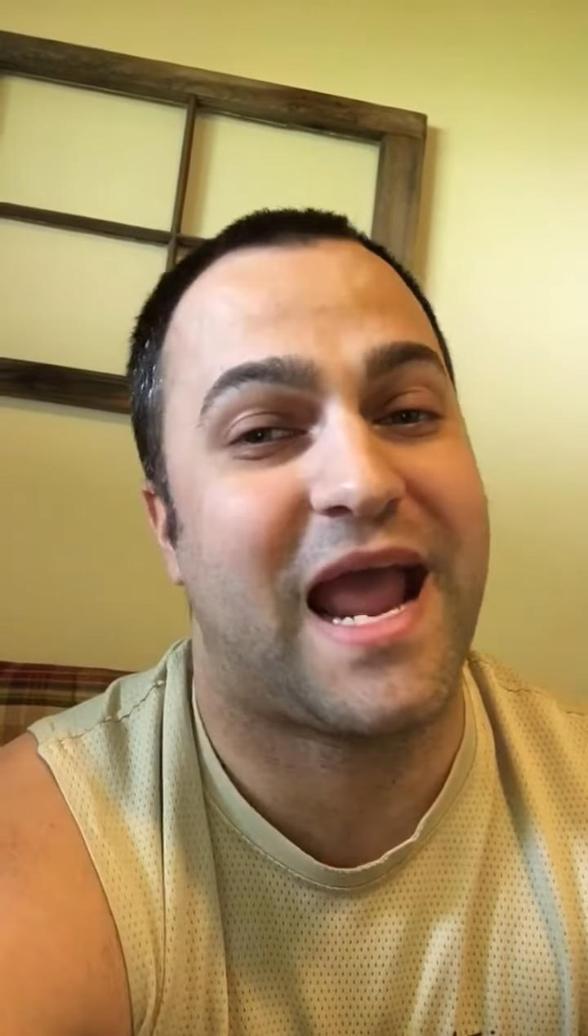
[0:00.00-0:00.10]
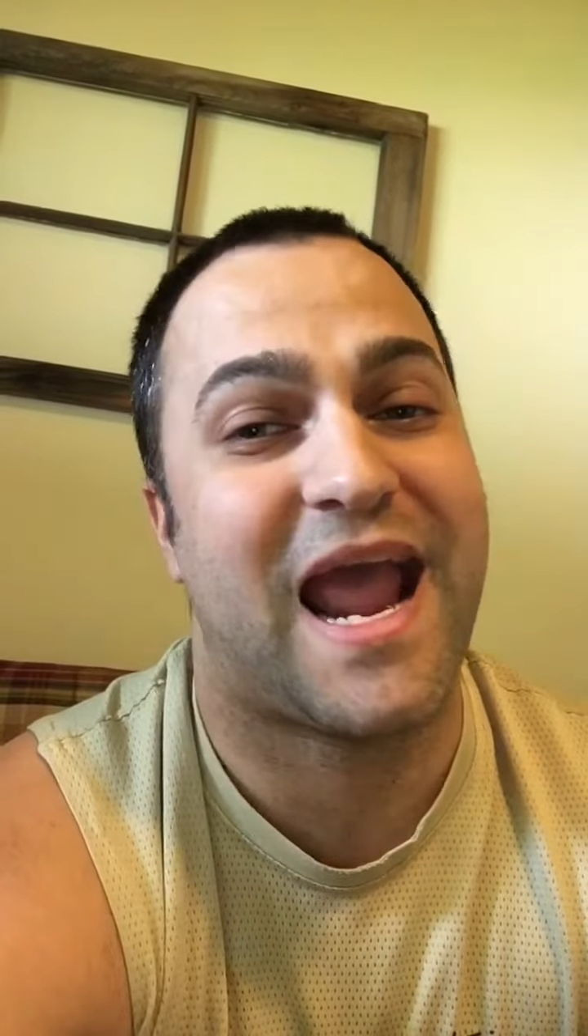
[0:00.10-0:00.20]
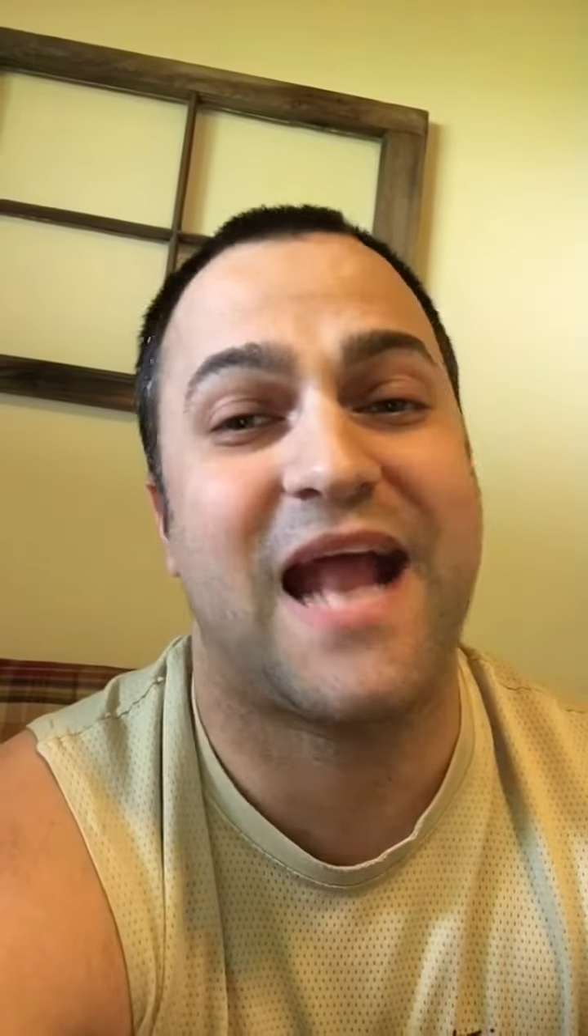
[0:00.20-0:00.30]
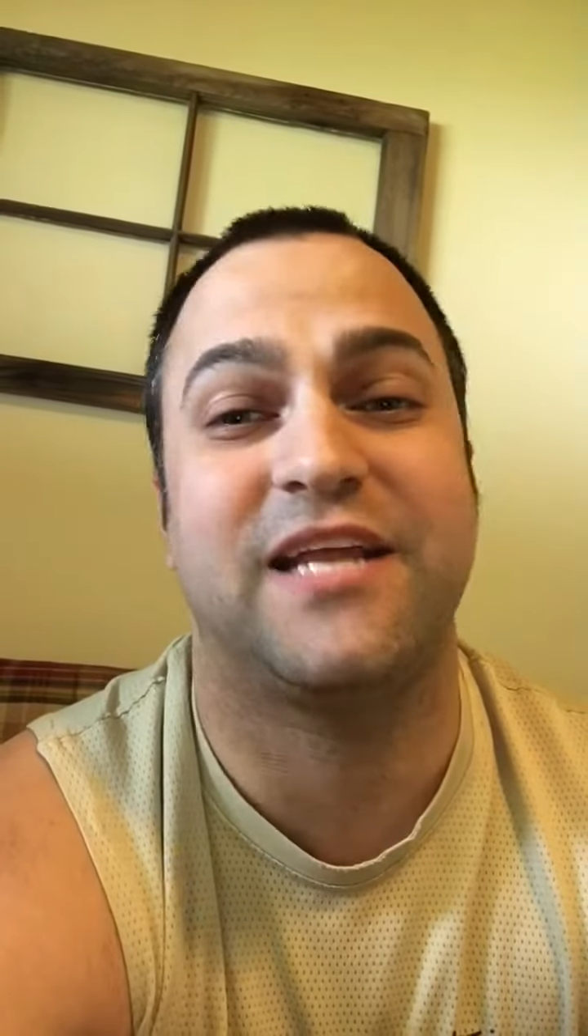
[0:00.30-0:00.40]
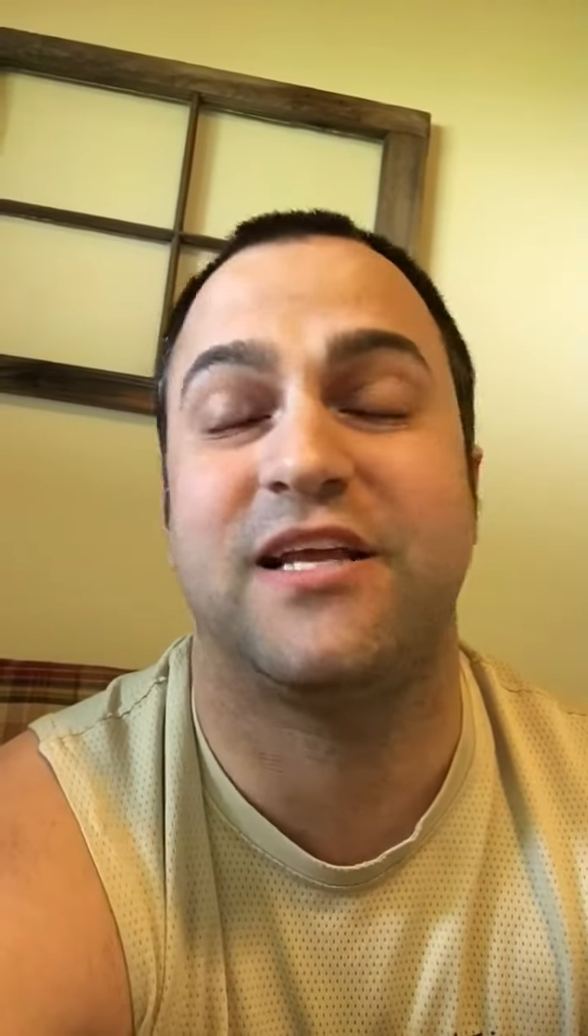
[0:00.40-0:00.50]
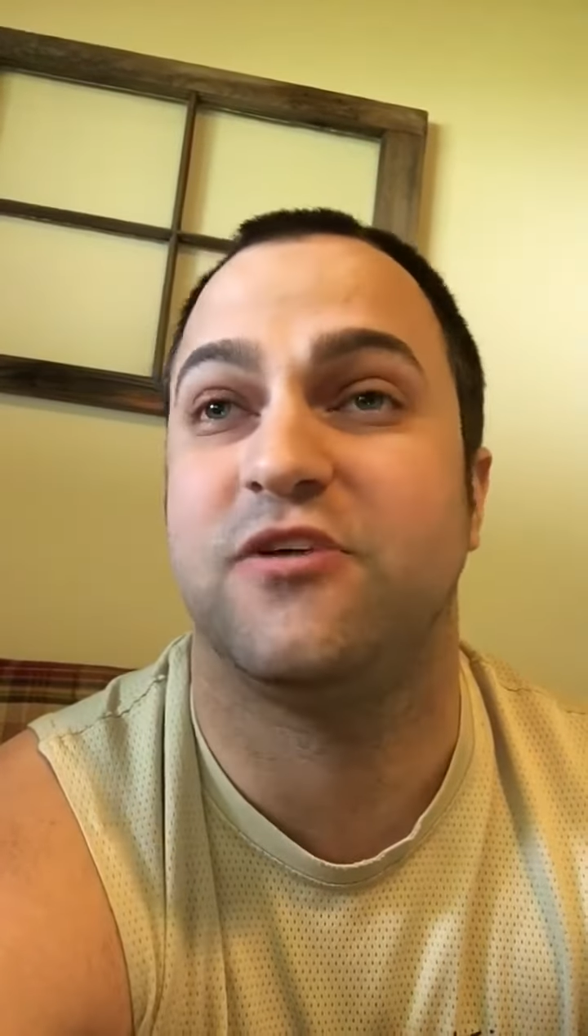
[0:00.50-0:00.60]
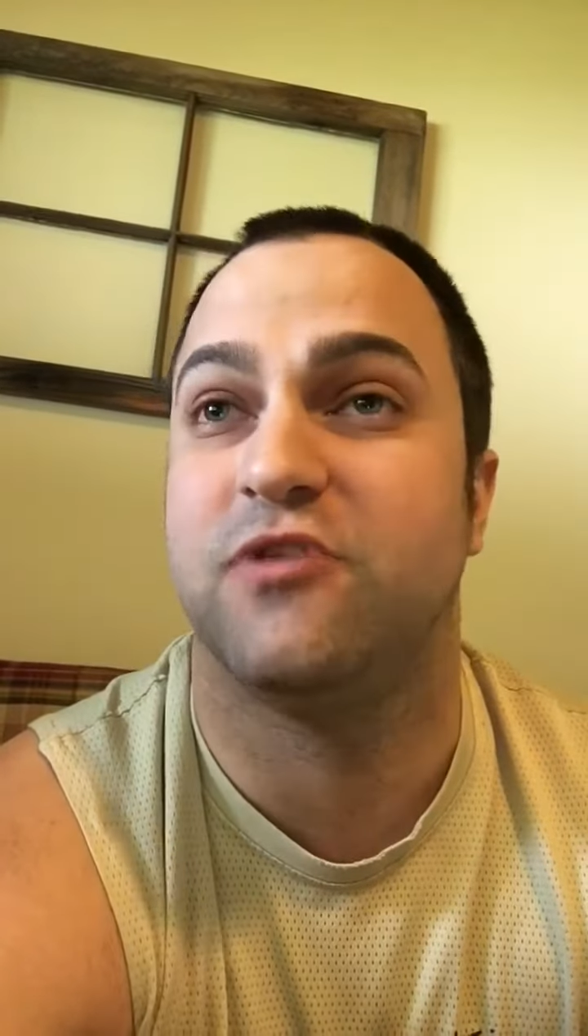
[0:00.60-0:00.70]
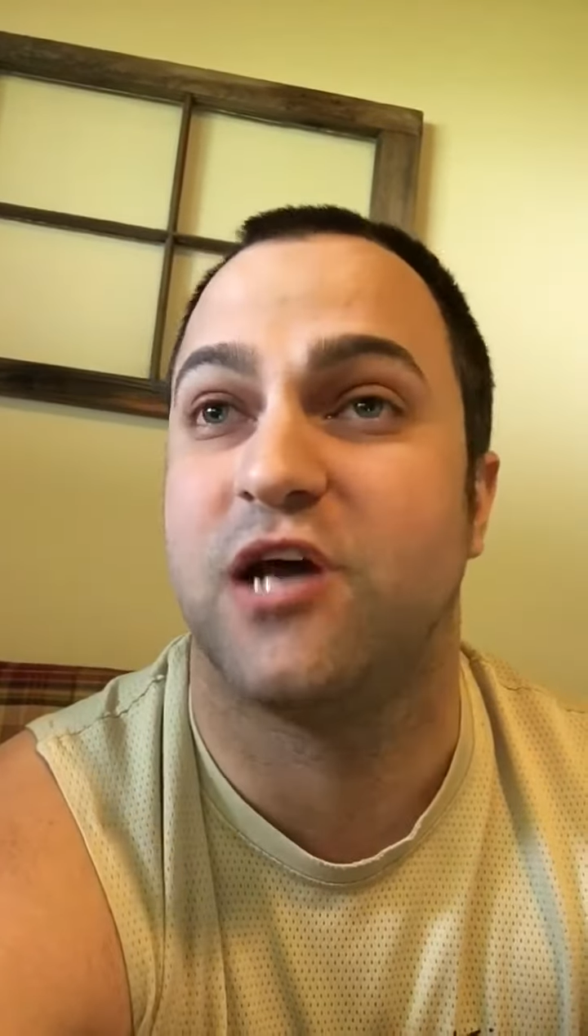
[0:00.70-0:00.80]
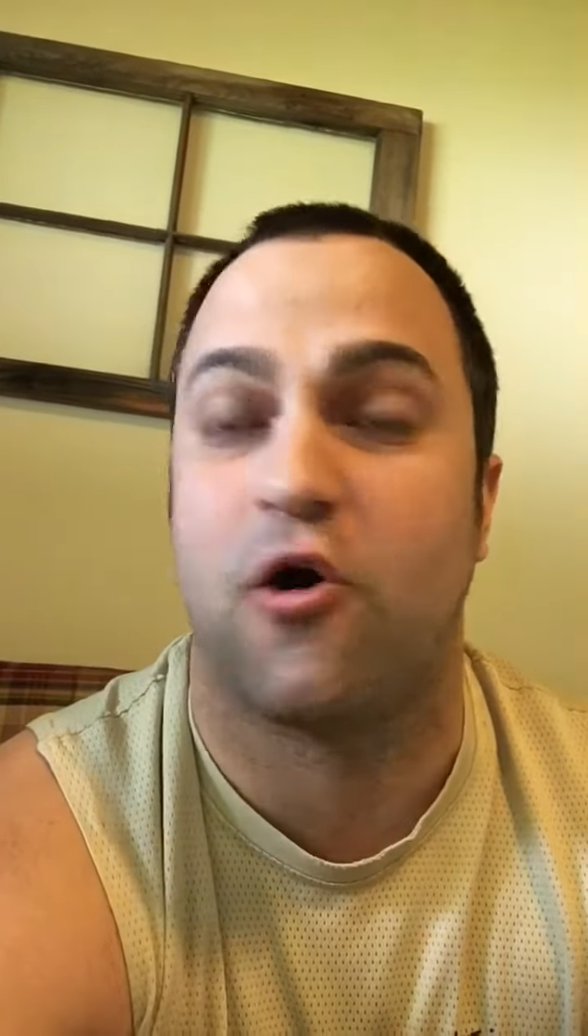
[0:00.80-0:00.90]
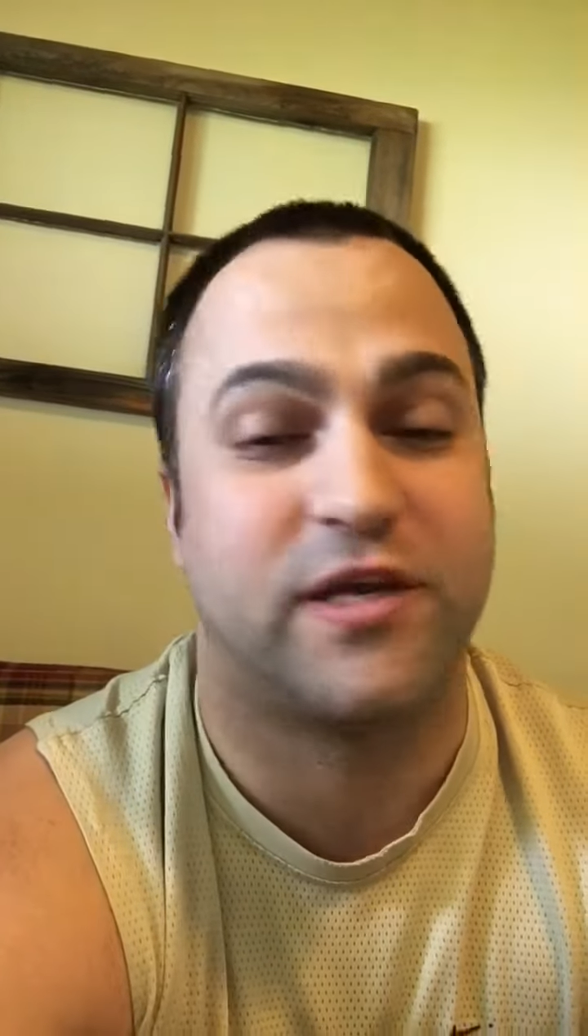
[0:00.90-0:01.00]
And you
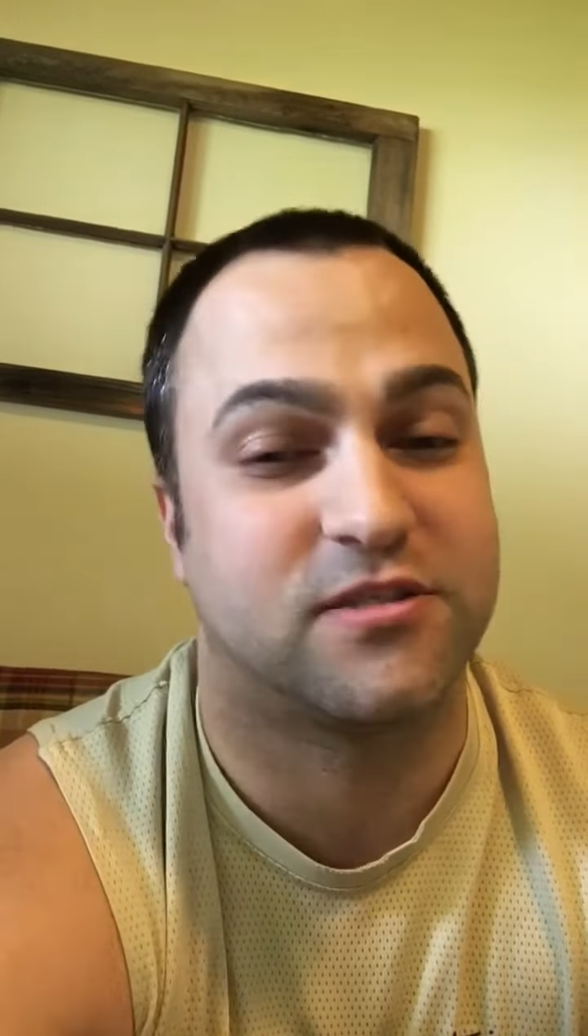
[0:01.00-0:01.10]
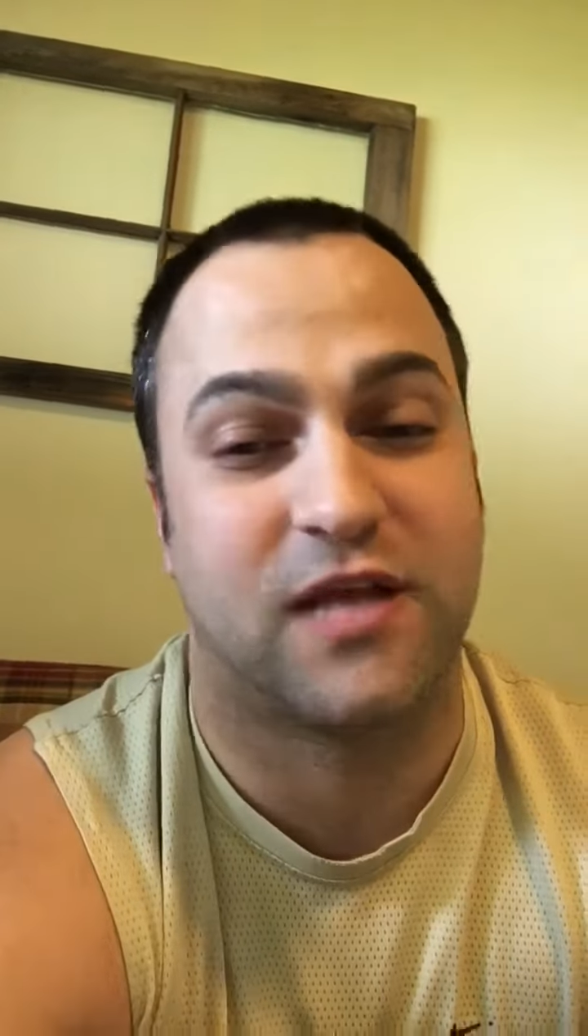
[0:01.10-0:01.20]
know,